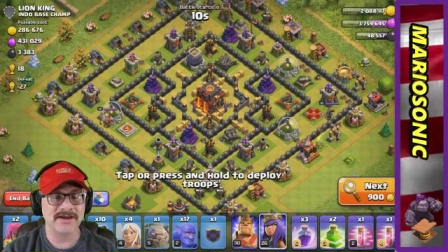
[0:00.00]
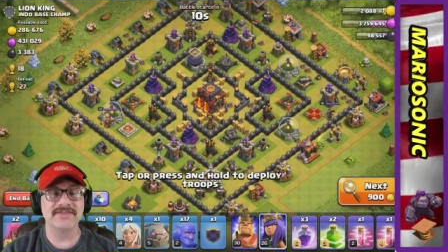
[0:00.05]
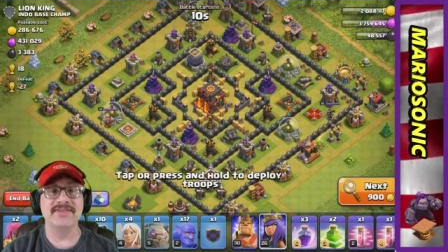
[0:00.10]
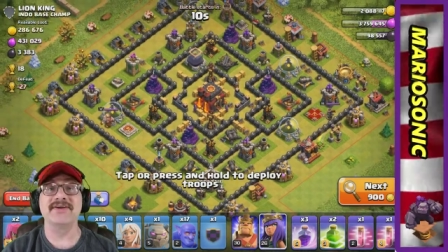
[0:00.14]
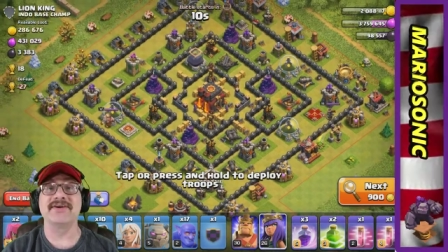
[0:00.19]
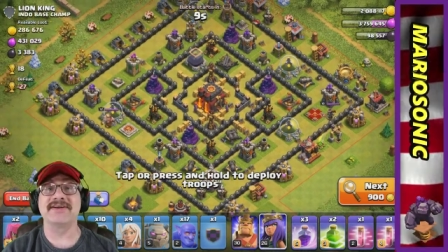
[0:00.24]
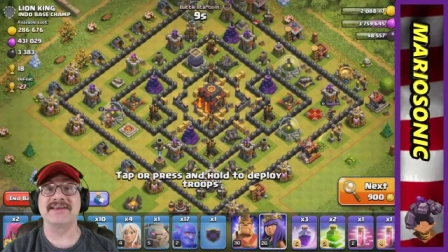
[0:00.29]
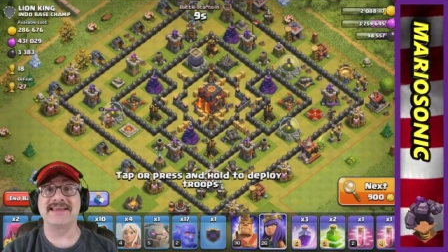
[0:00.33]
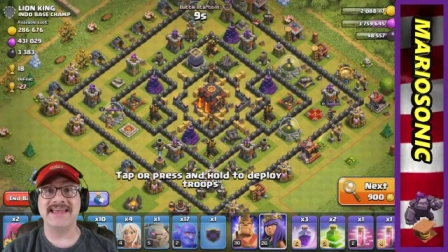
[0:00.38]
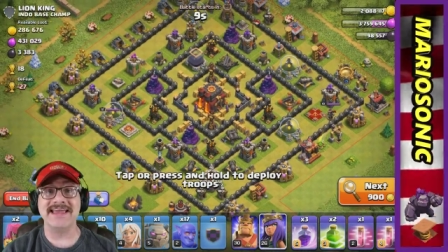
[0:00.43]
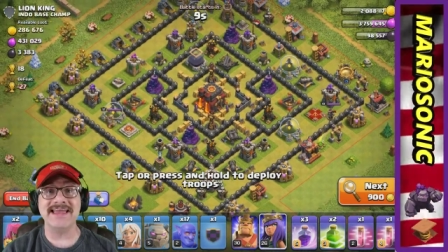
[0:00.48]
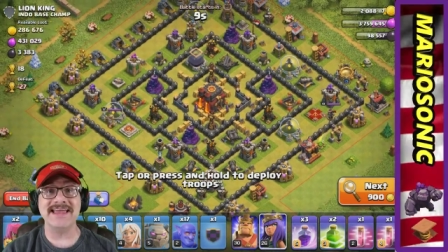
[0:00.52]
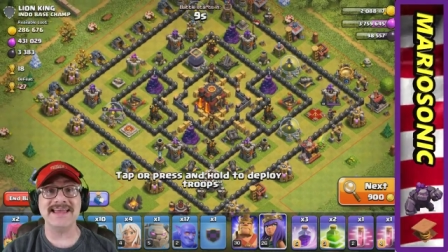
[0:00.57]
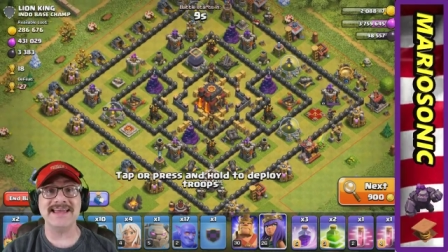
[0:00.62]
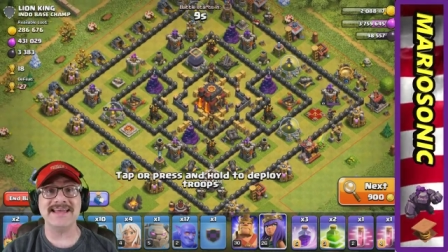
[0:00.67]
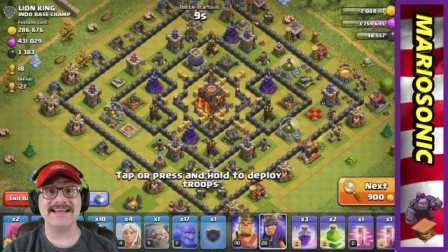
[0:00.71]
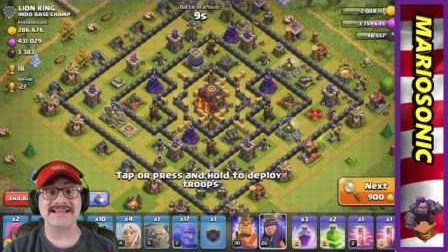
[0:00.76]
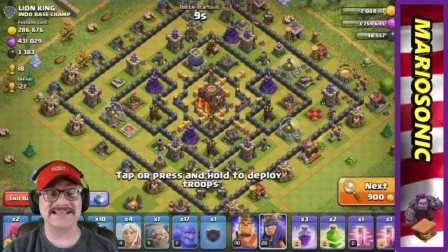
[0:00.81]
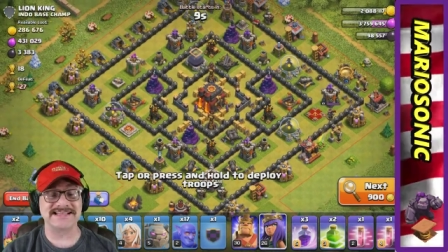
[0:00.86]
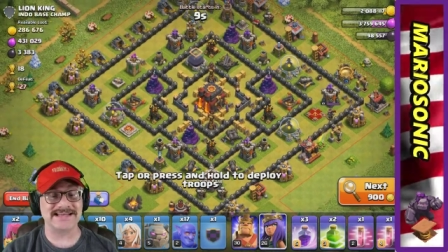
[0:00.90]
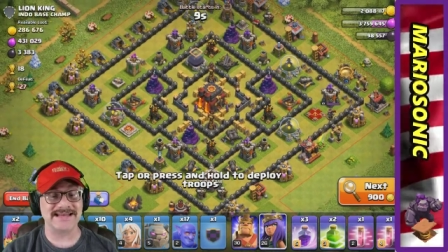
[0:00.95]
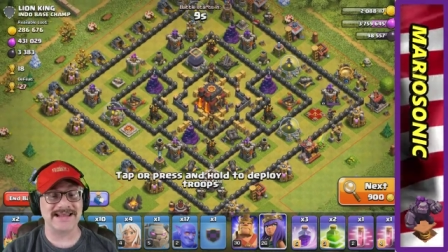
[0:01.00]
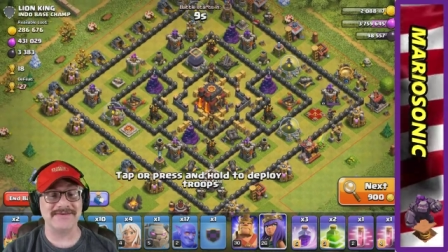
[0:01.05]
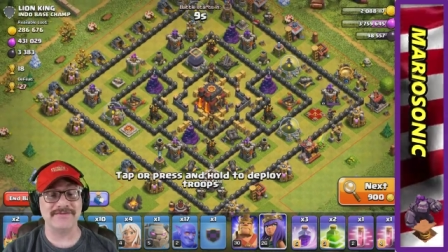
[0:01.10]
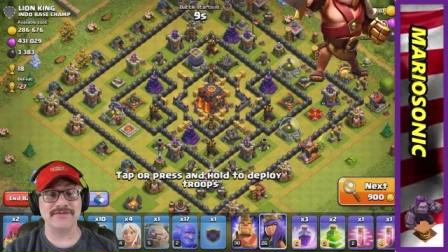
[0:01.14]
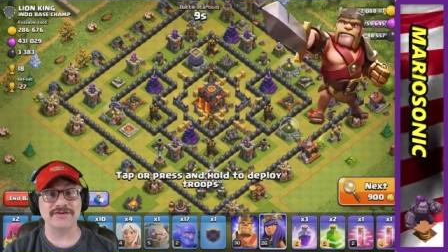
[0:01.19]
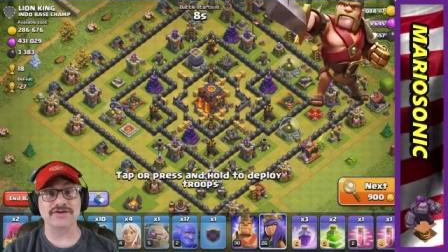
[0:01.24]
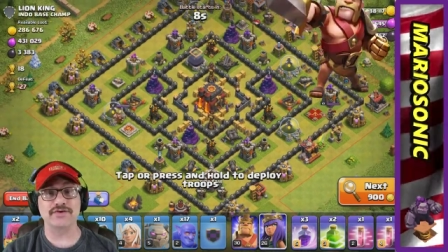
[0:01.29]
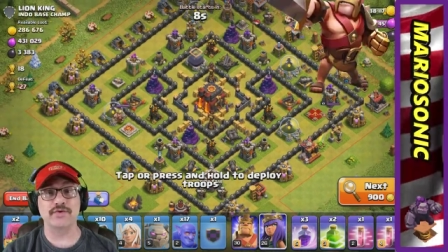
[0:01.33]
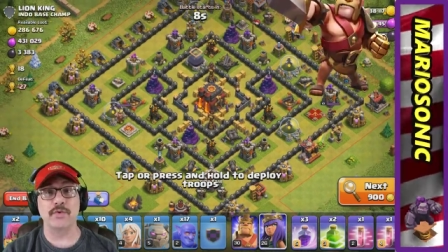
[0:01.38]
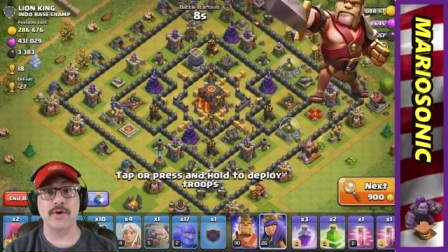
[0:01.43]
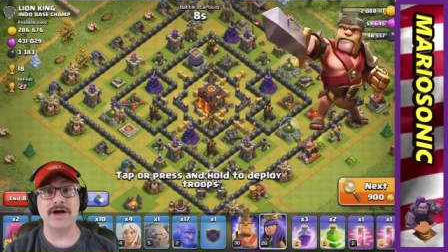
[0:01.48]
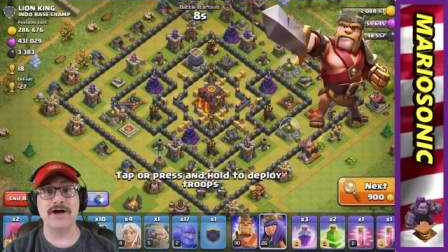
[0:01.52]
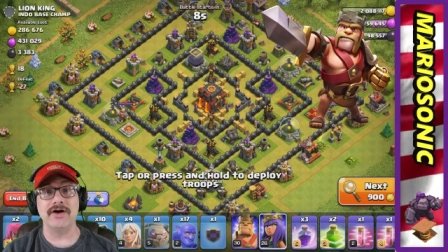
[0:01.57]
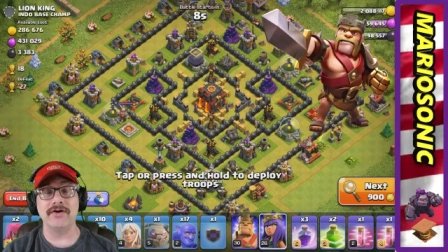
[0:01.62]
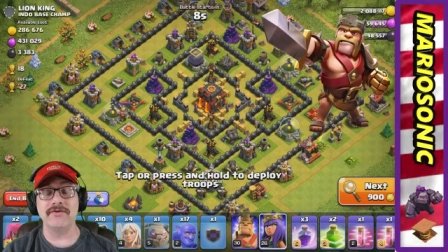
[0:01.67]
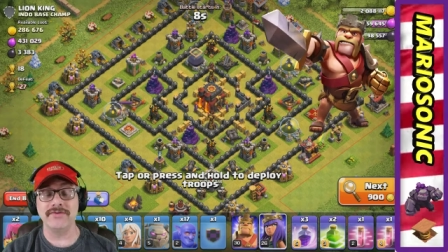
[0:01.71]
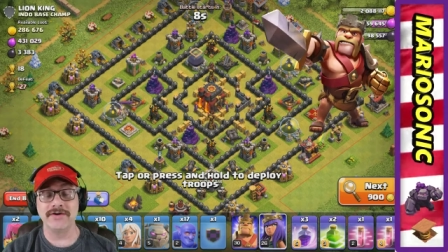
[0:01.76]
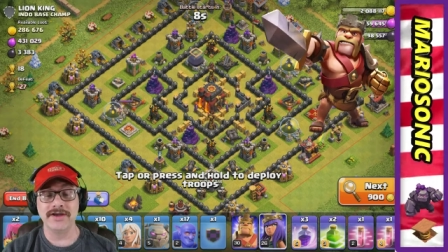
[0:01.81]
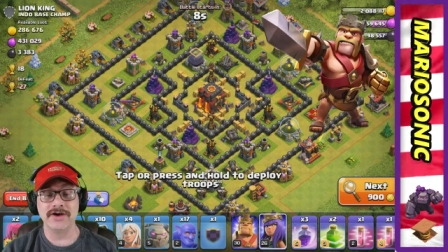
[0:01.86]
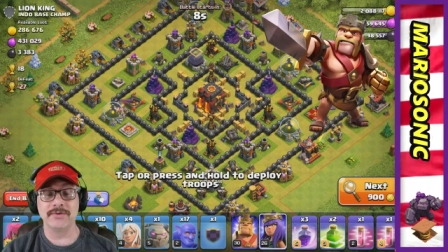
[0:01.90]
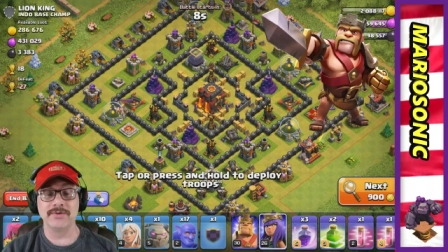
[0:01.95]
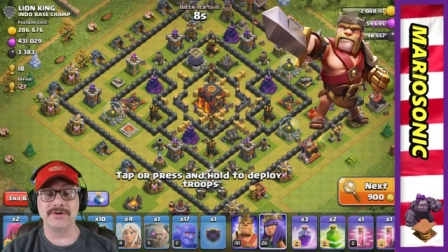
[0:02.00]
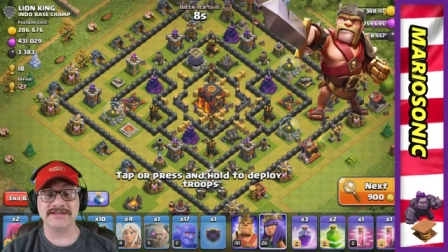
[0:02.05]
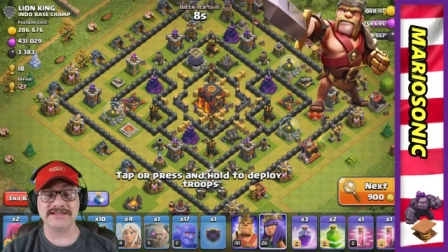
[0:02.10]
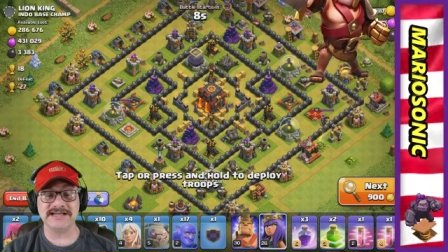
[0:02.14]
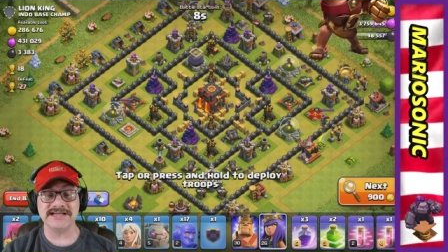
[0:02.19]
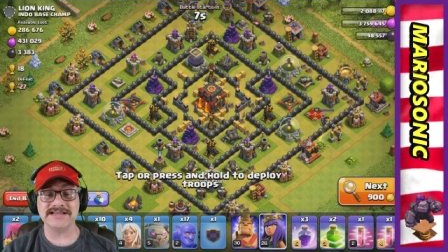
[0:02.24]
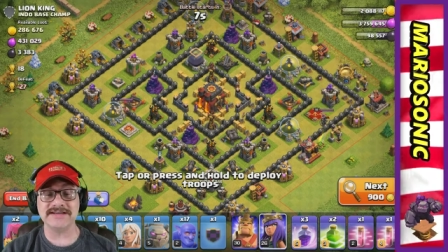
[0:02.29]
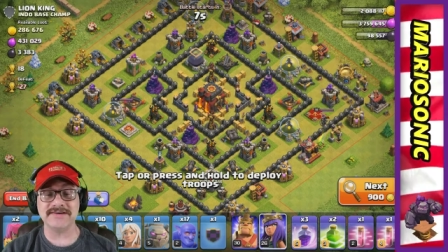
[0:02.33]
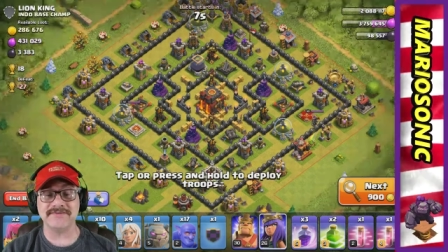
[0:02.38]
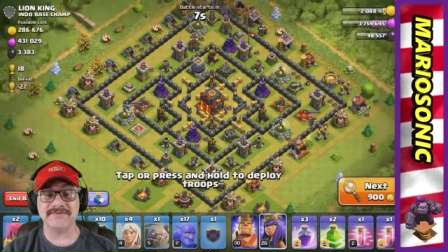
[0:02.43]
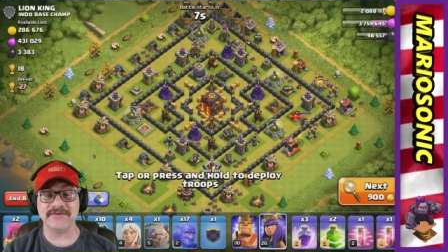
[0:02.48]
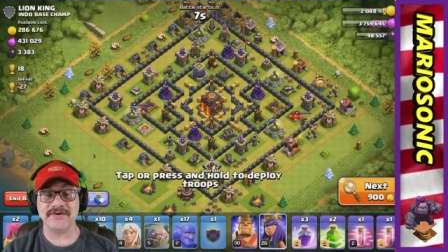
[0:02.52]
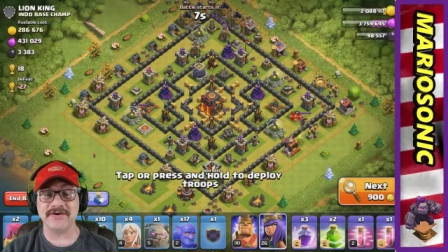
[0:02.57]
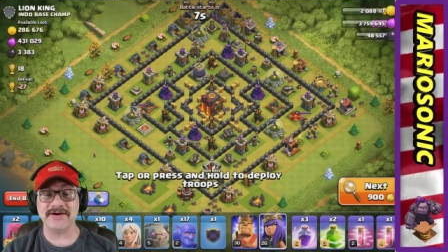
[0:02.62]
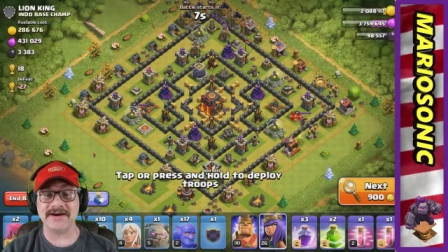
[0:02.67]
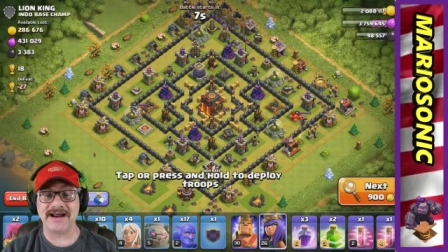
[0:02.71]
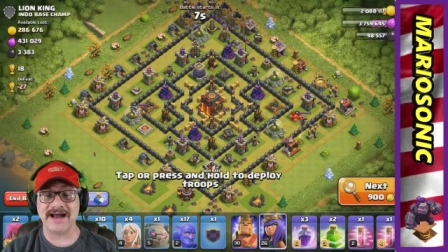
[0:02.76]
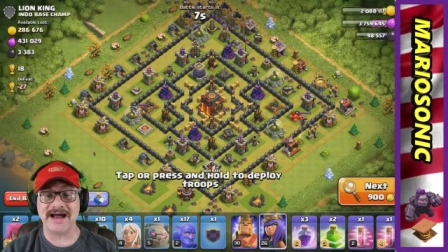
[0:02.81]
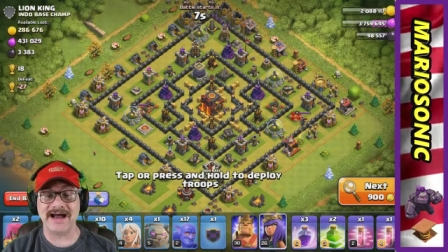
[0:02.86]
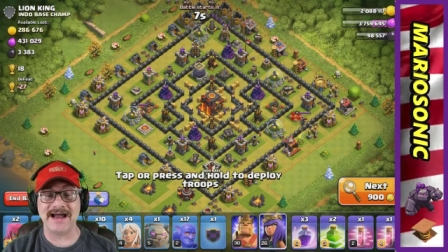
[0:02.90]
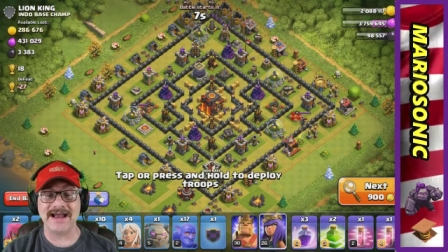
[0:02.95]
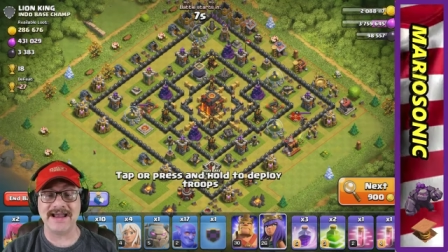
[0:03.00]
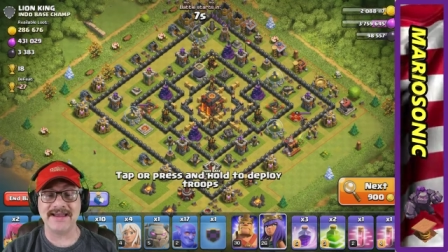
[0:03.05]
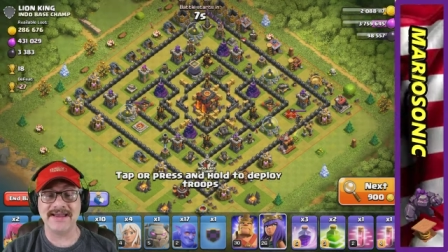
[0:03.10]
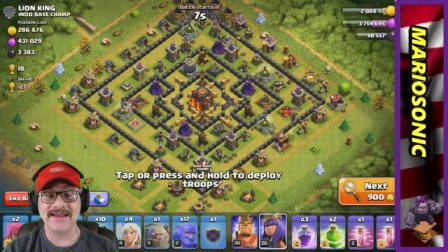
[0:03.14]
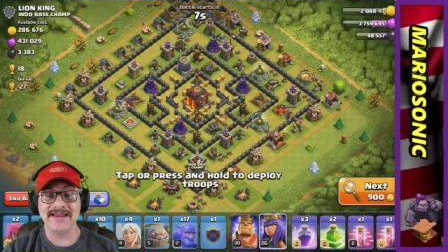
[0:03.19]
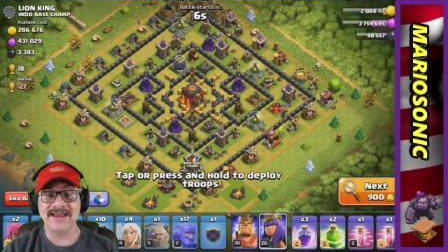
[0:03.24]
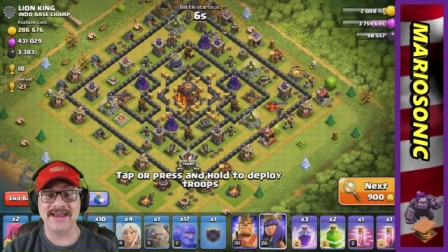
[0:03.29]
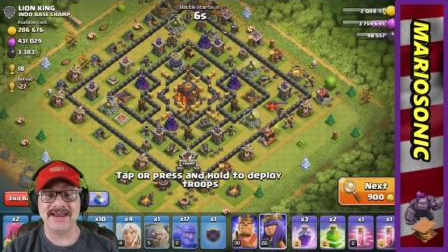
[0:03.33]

Their king is level 12, which isn't very high,